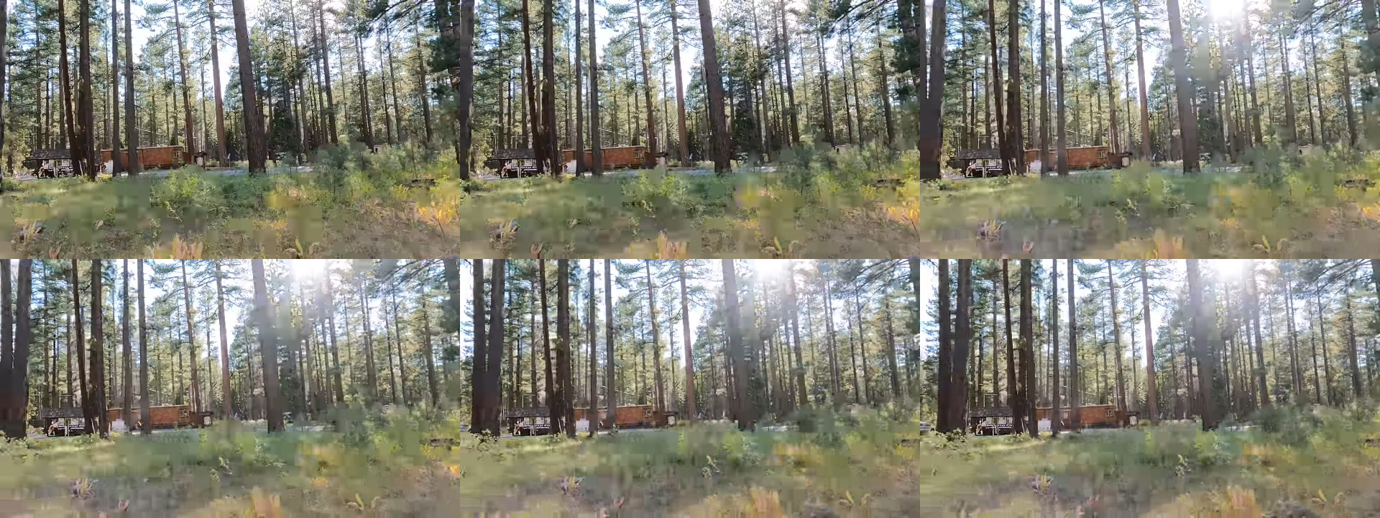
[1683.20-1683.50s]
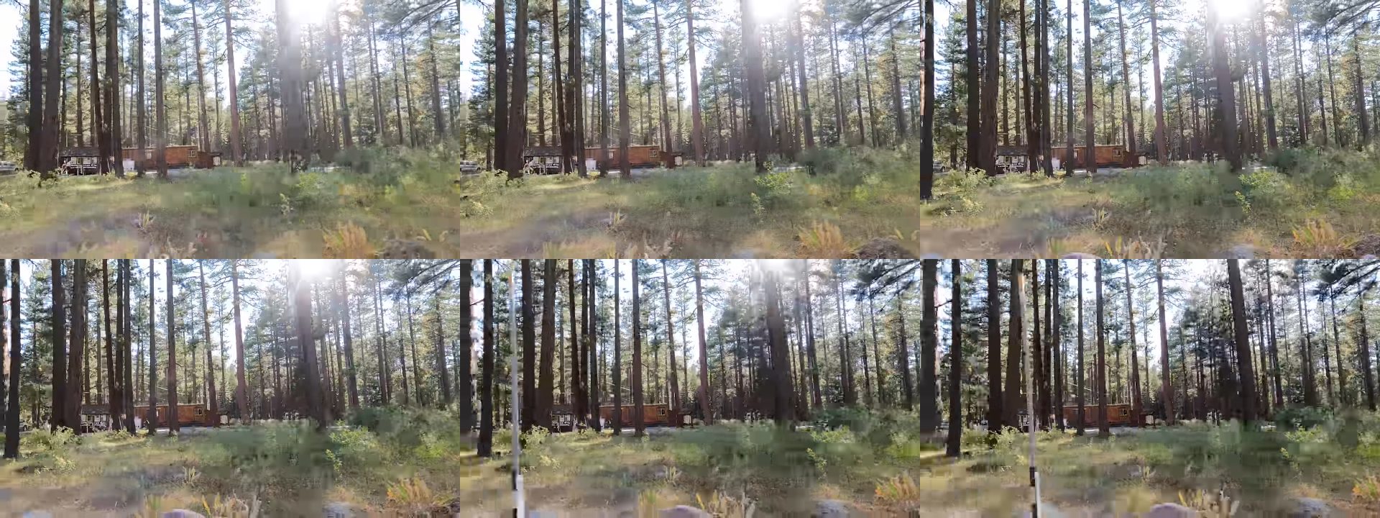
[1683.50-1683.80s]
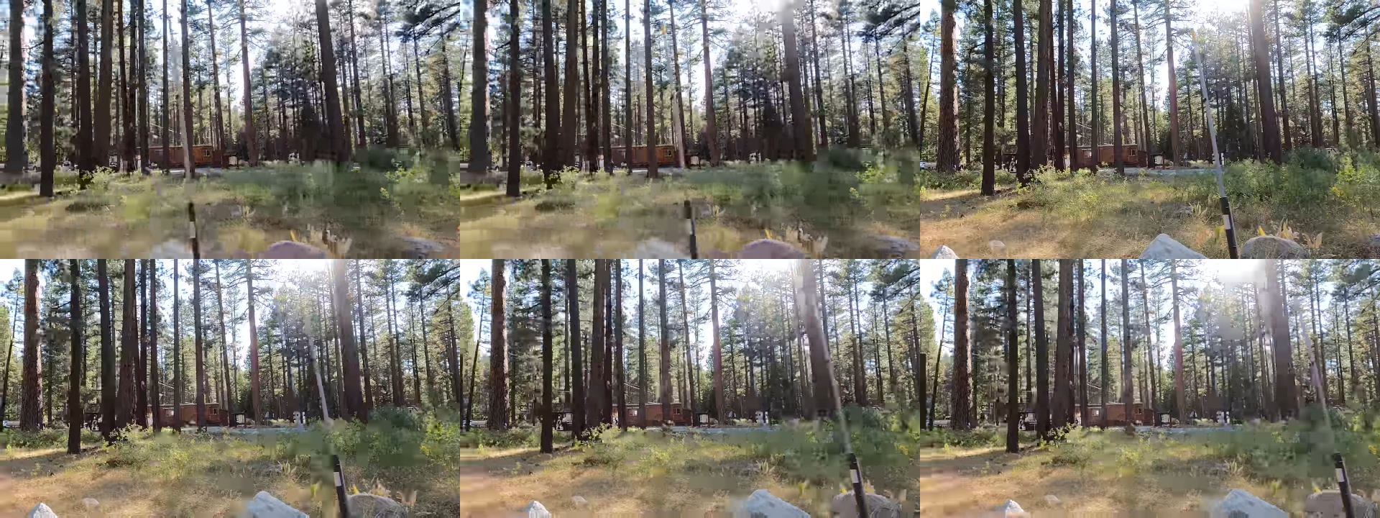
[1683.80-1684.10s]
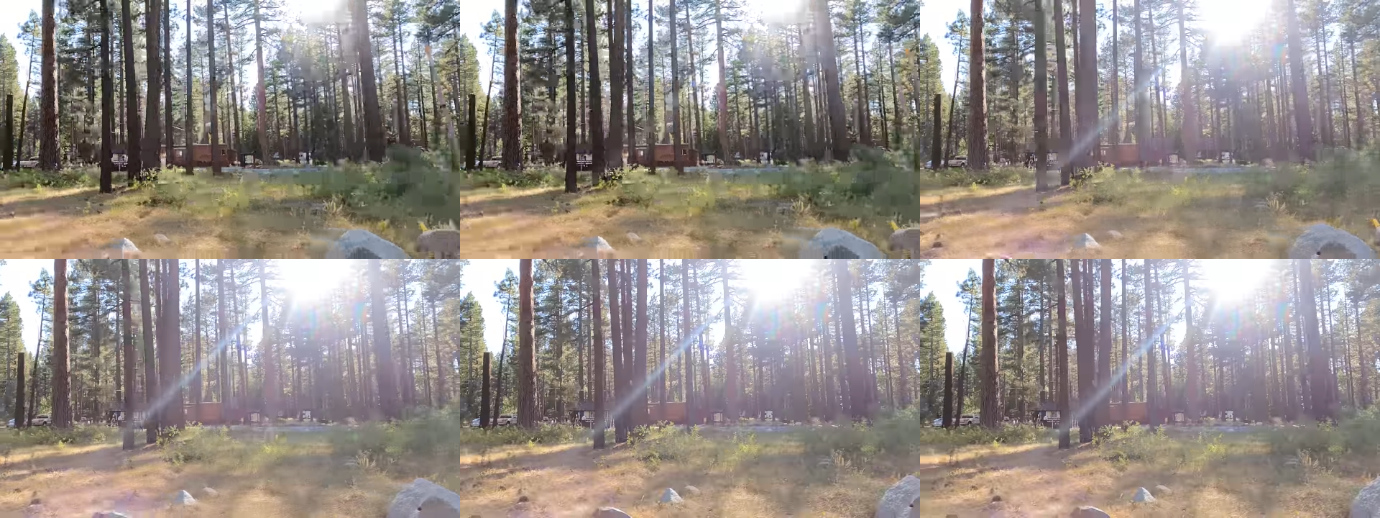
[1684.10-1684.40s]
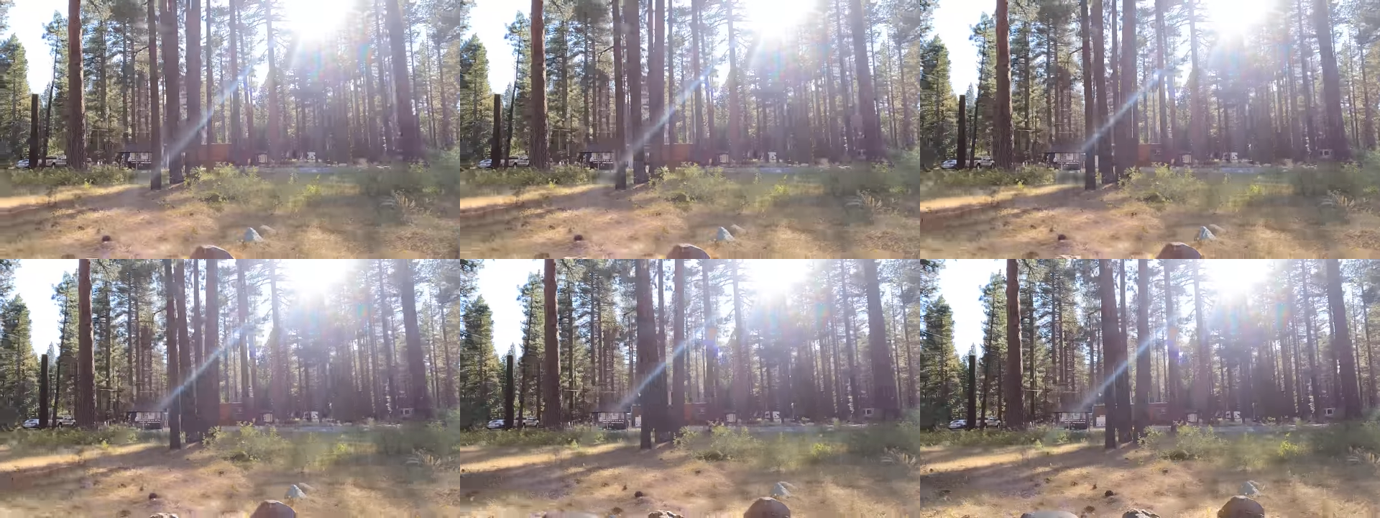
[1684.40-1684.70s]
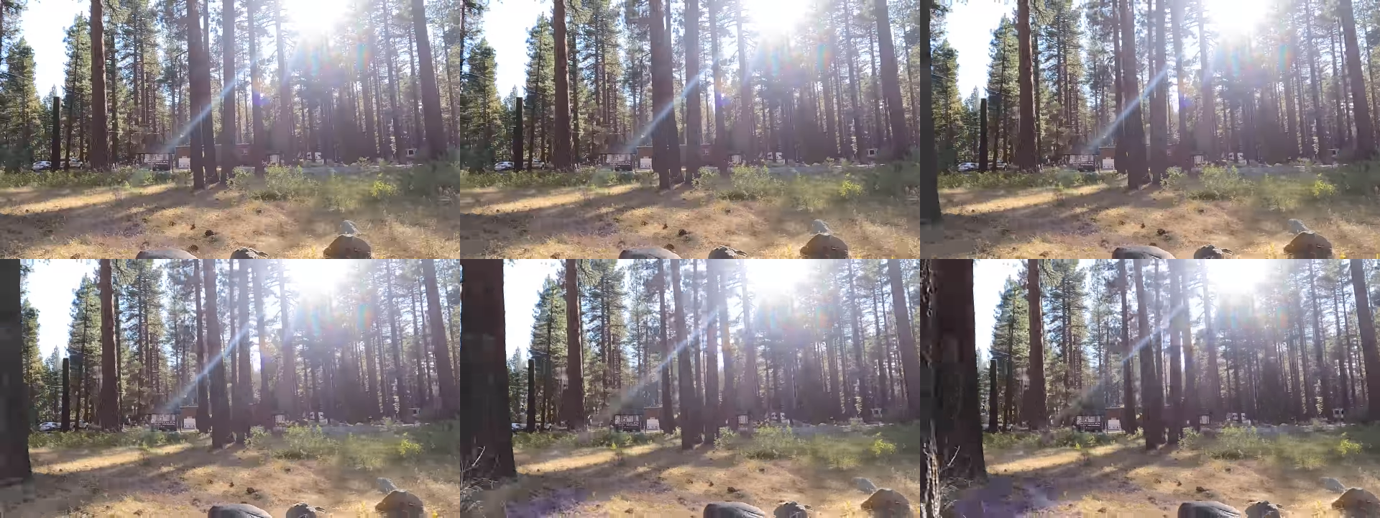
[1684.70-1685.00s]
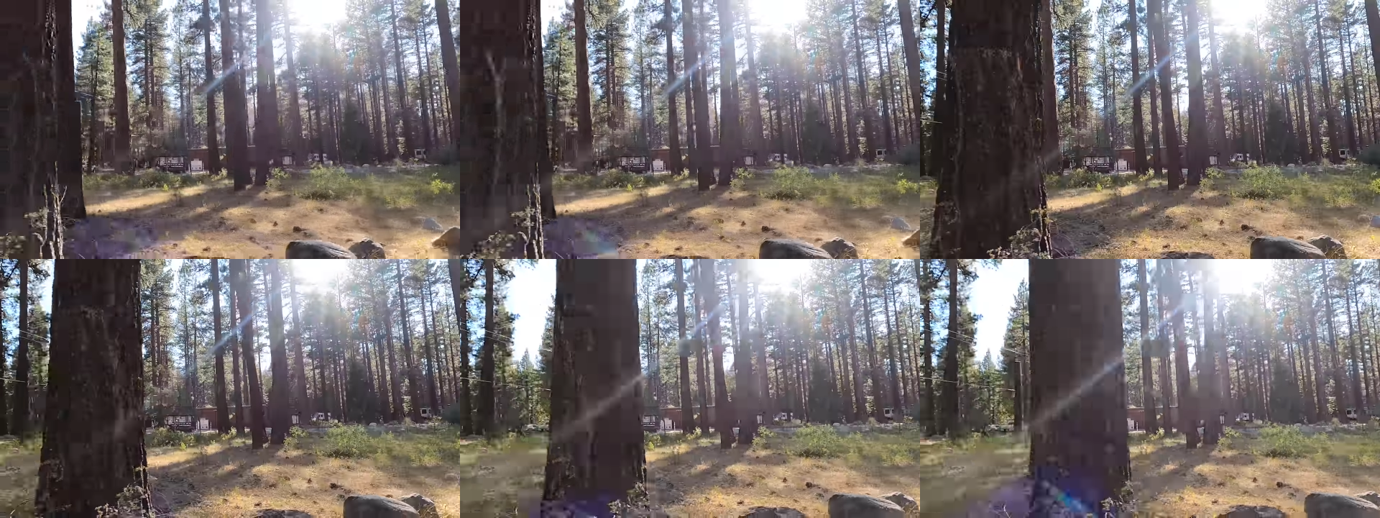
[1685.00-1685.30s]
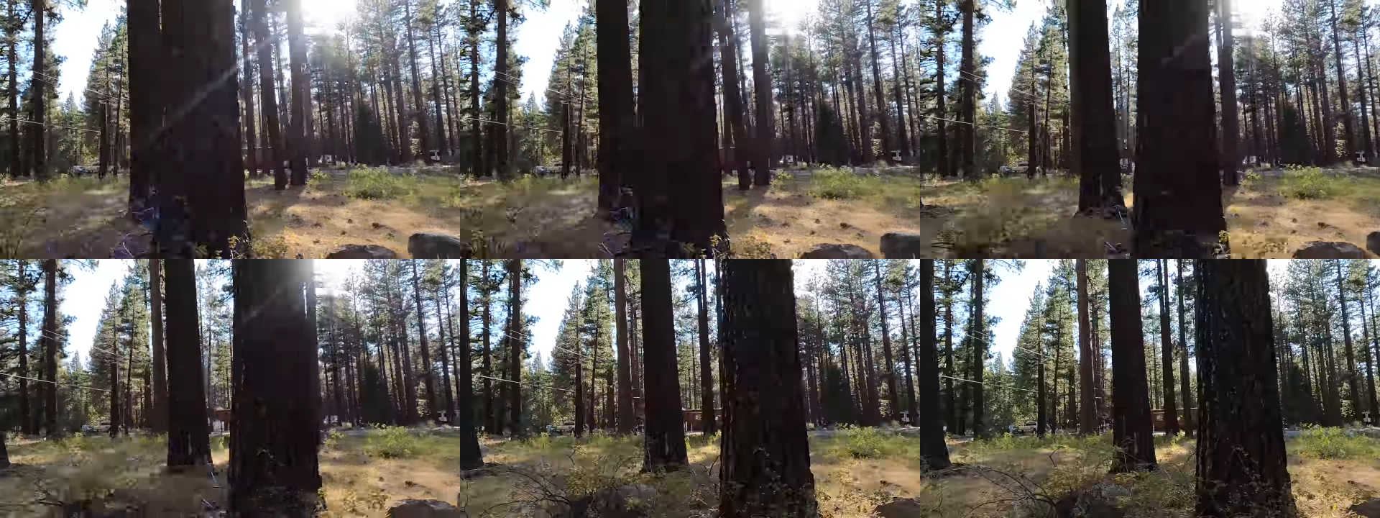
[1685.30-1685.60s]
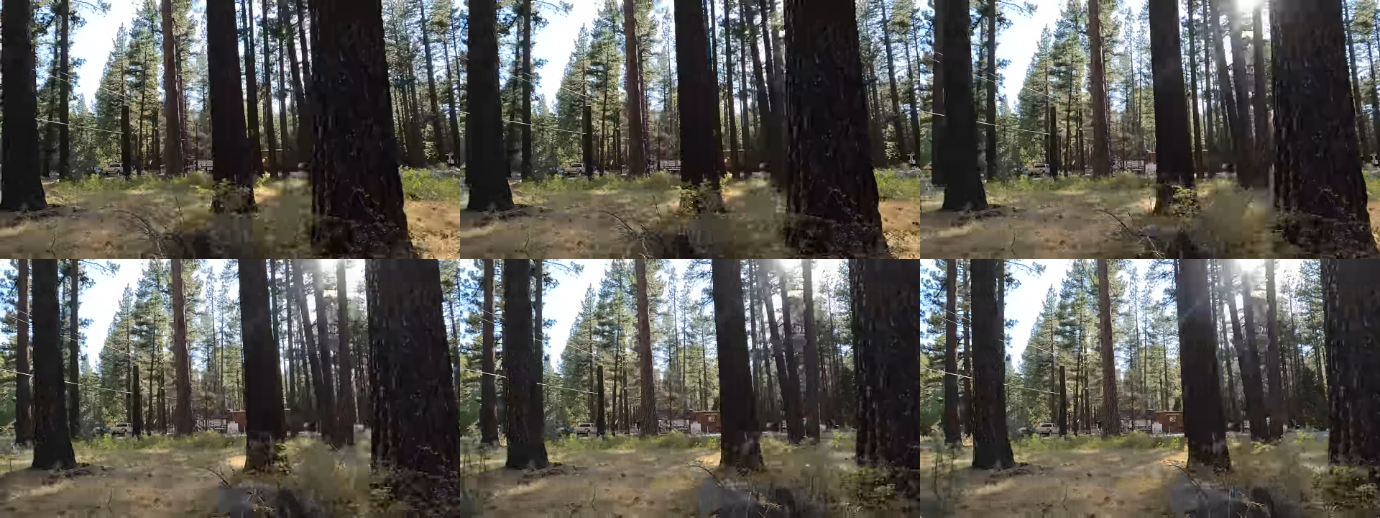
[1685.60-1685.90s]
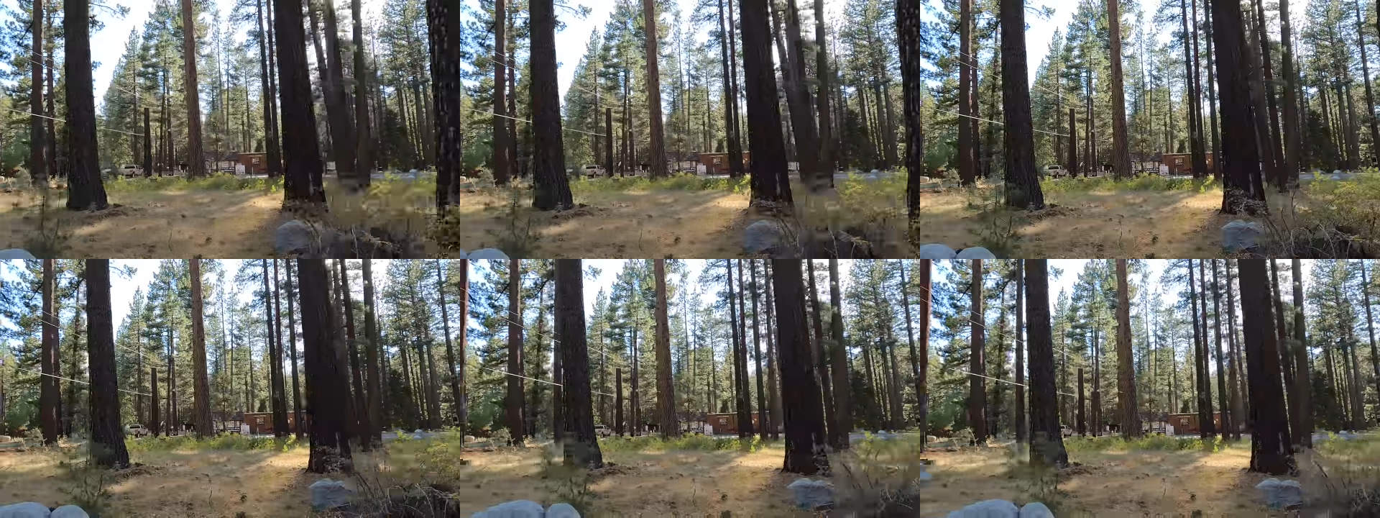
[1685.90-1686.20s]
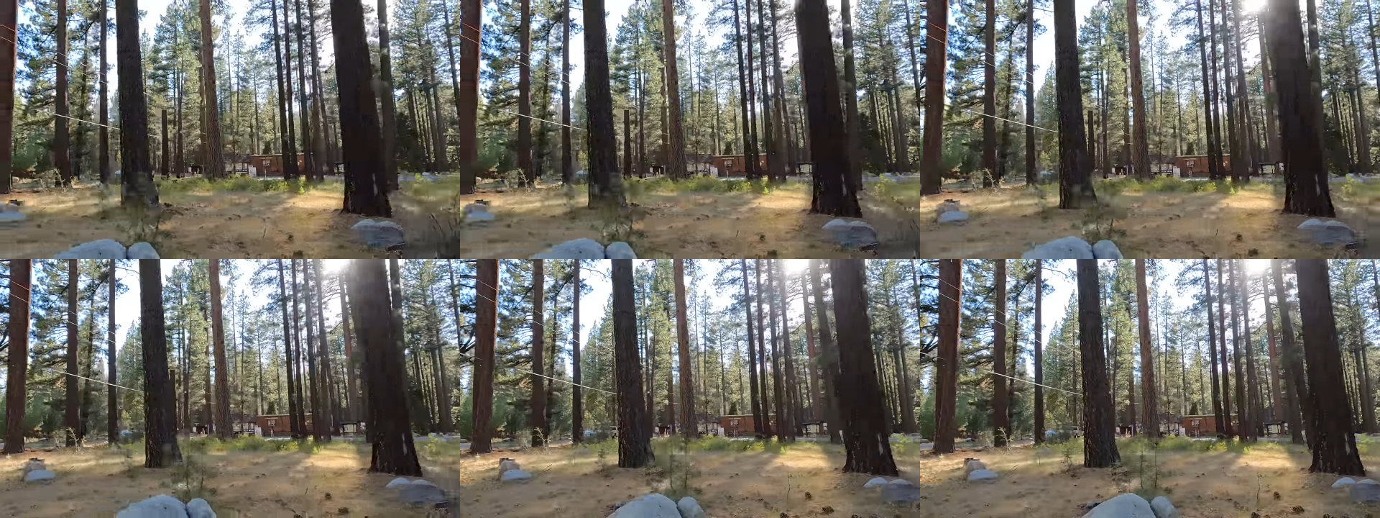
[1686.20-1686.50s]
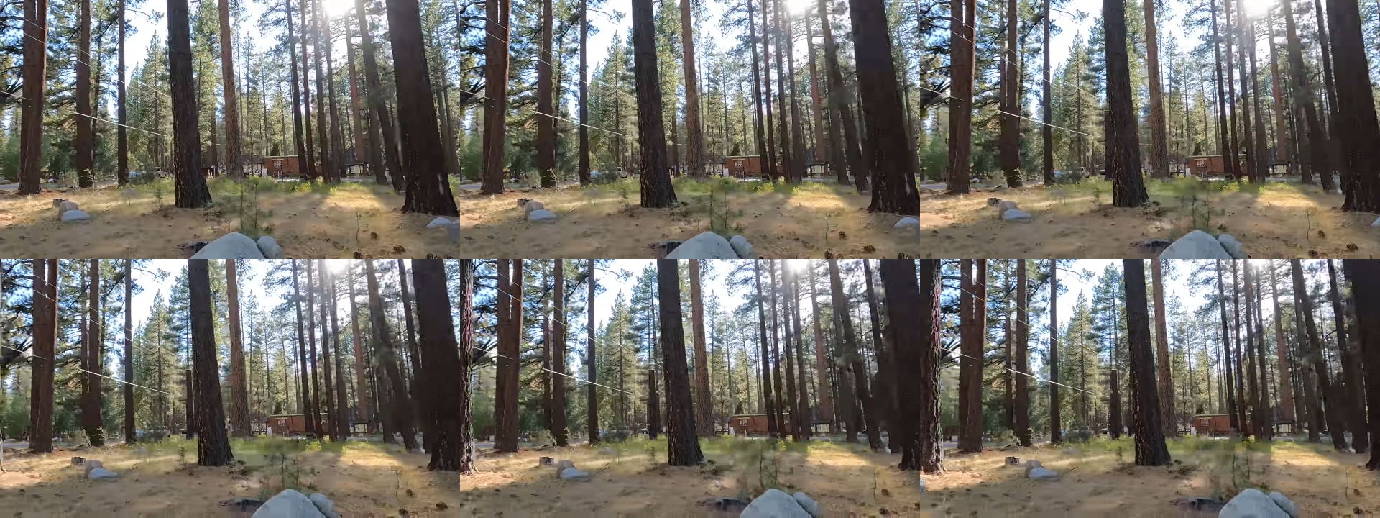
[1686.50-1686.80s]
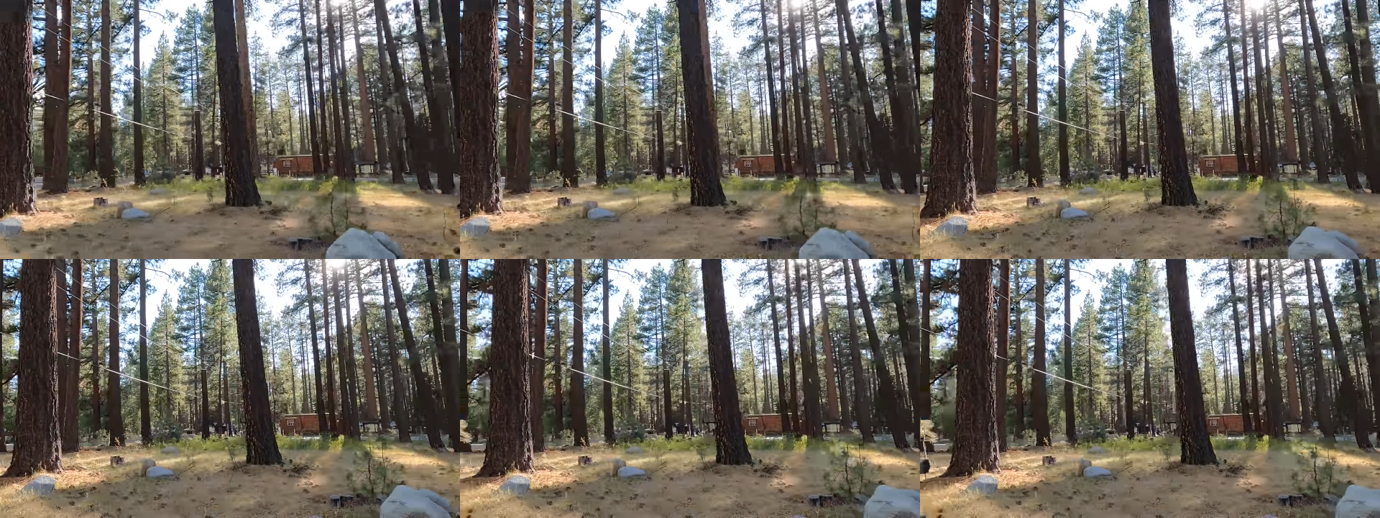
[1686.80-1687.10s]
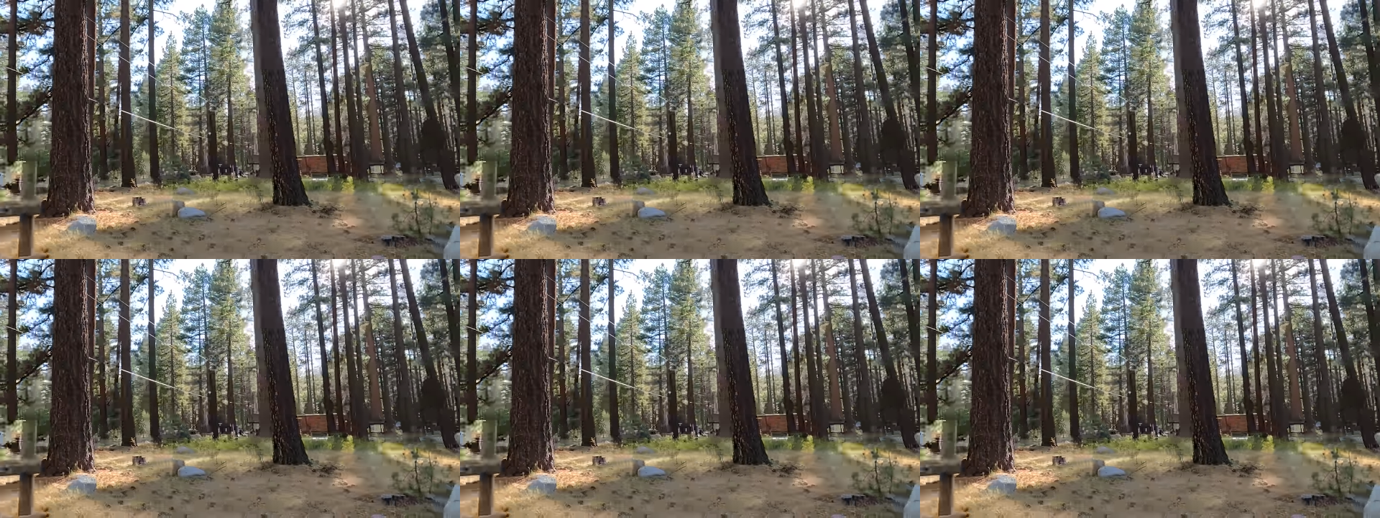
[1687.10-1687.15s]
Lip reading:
[unreadable: no face in view]